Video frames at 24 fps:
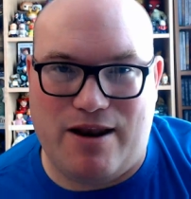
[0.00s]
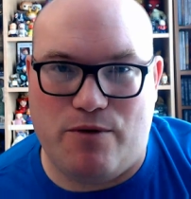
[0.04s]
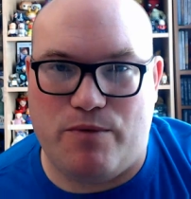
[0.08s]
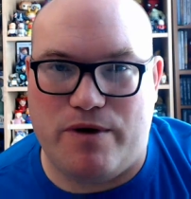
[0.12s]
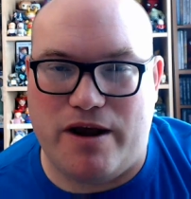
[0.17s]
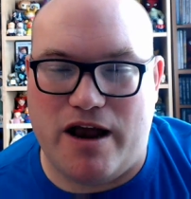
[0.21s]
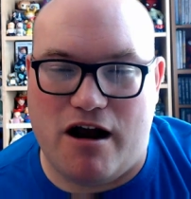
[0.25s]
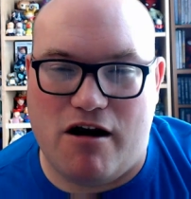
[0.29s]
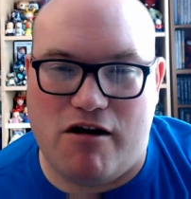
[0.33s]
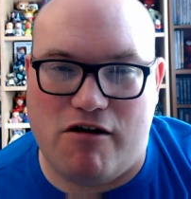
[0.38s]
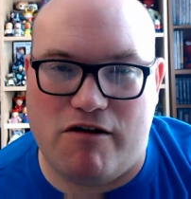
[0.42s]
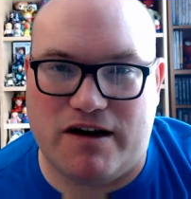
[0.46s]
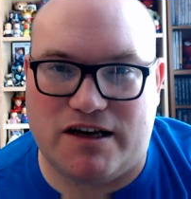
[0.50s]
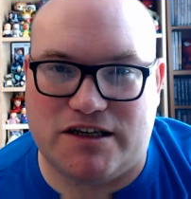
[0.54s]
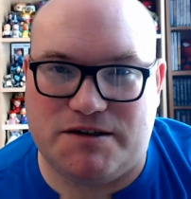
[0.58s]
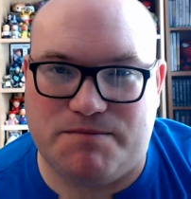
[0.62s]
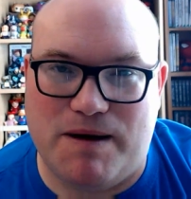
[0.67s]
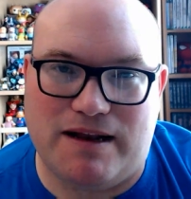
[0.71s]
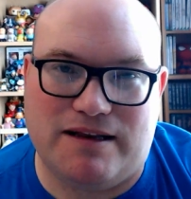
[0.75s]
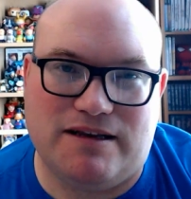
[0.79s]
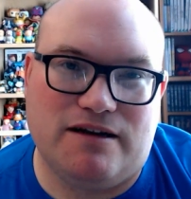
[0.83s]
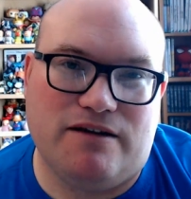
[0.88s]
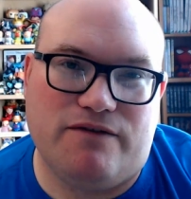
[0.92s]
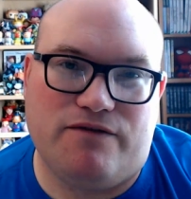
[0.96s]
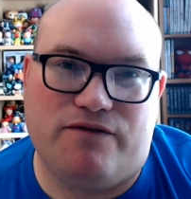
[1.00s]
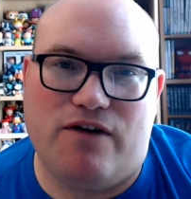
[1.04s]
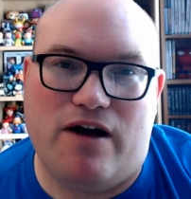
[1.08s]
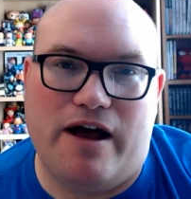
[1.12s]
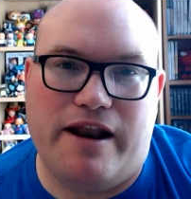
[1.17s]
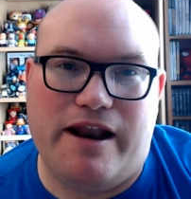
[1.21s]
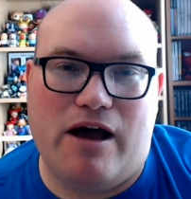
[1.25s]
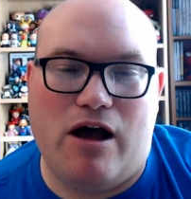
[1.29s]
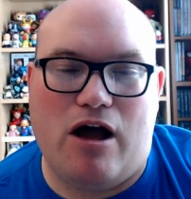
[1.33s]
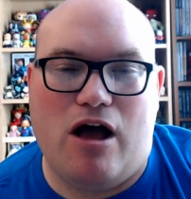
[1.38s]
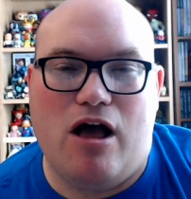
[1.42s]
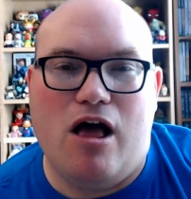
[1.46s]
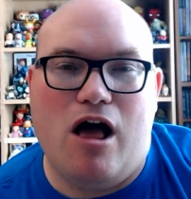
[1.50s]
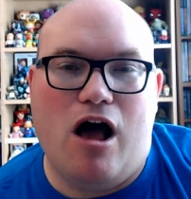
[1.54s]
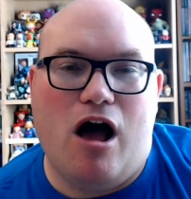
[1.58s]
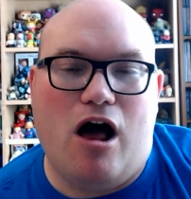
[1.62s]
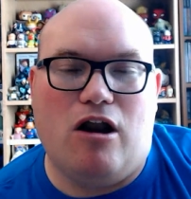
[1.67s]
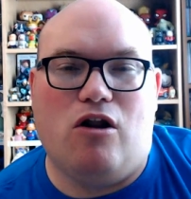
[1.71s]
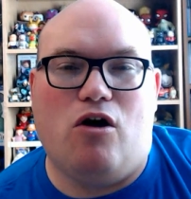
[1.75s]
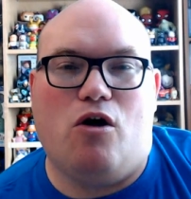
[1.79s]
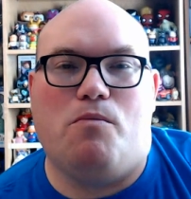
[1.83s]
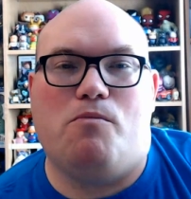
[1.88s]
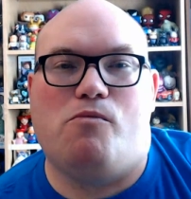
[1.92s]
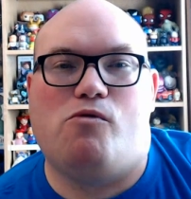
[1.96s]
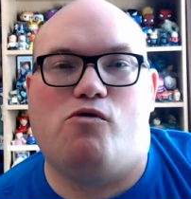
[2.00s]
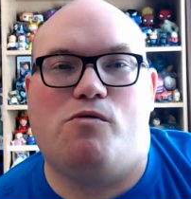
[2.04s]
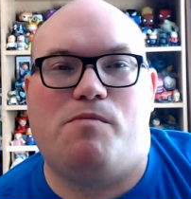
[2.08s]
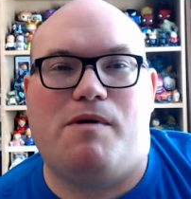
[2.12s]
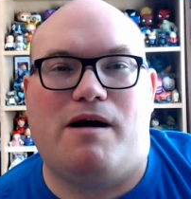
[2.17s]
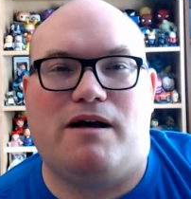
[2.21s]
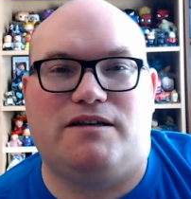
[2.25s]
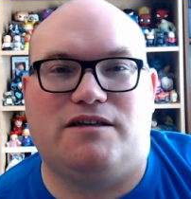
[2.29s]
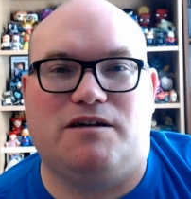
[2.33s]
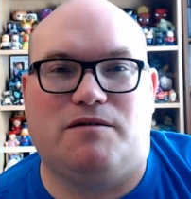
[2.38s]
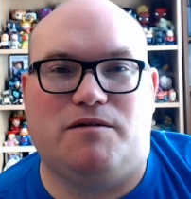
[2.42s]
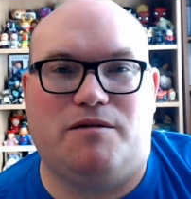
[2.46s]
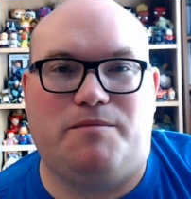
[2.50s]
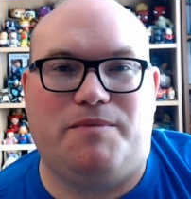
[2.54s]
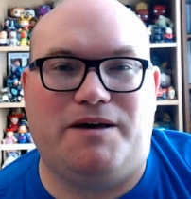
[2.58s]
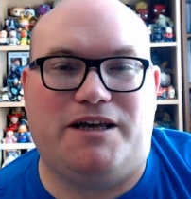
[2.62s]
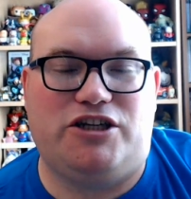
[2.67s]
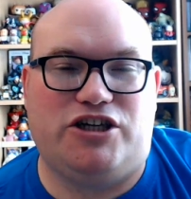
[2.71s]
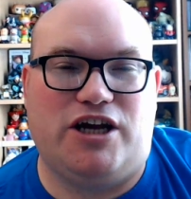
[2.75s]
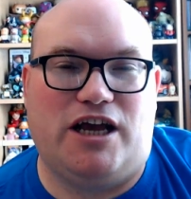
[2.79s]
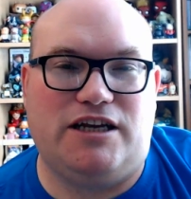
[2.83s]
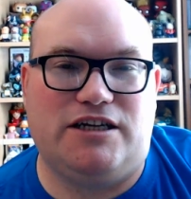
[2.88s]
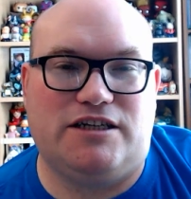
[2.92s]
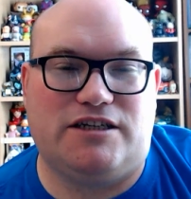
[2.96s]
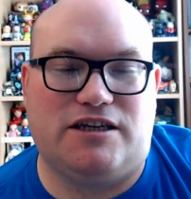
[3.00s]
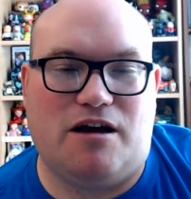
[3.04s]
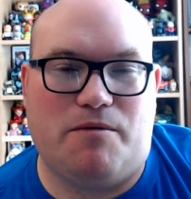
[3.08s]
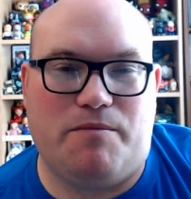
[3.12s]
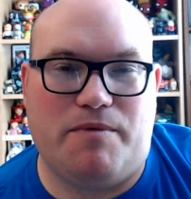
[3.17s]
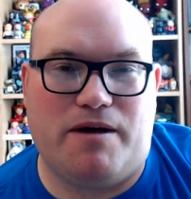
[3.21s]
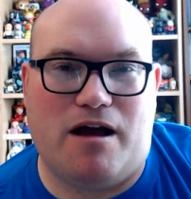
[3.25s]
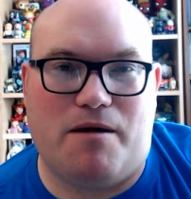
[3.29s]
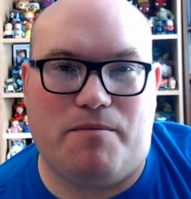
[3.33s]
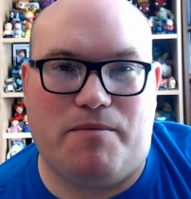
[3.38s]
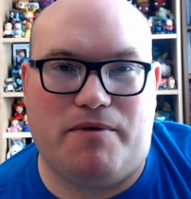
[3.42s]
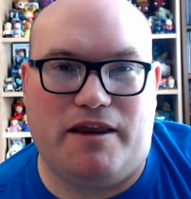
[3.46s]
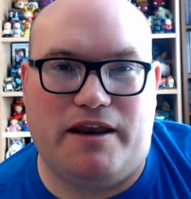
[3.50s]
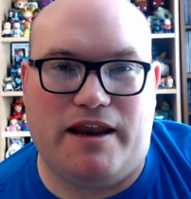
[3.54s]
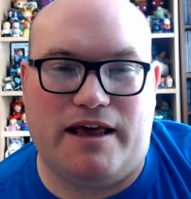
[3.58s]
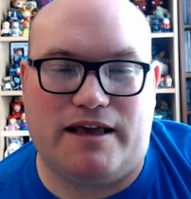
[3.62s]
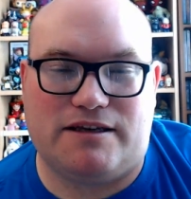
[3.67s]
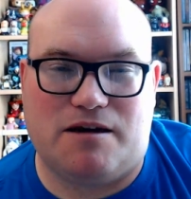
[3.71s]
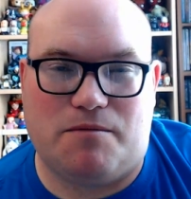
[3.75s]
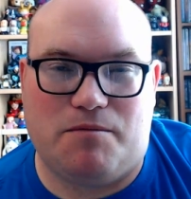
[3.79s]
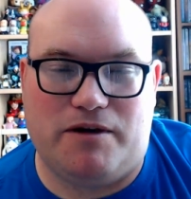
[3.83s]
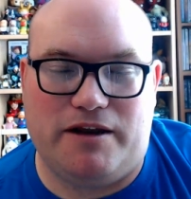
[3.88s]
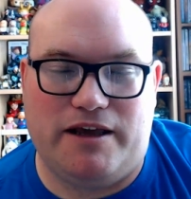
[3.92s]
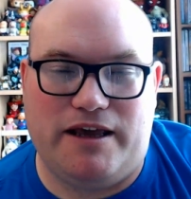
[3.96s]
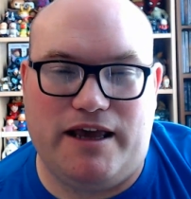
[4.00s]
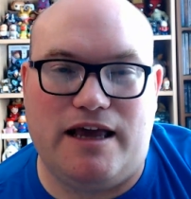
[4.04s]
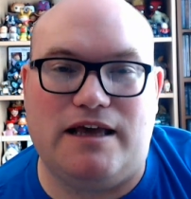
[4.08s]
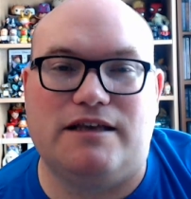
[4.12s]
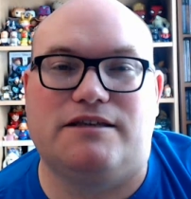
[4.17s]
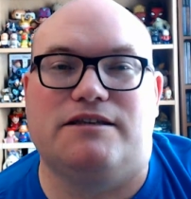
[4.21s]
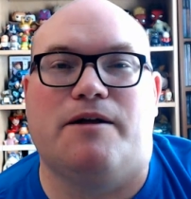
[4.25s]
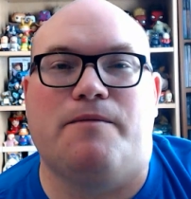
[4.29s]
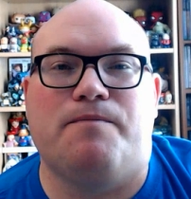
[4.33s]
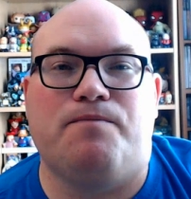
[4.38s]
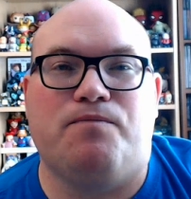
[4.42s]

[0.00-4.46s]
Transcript: we are expected to find out a lot more about some of the big changes coming up in the next couple of years.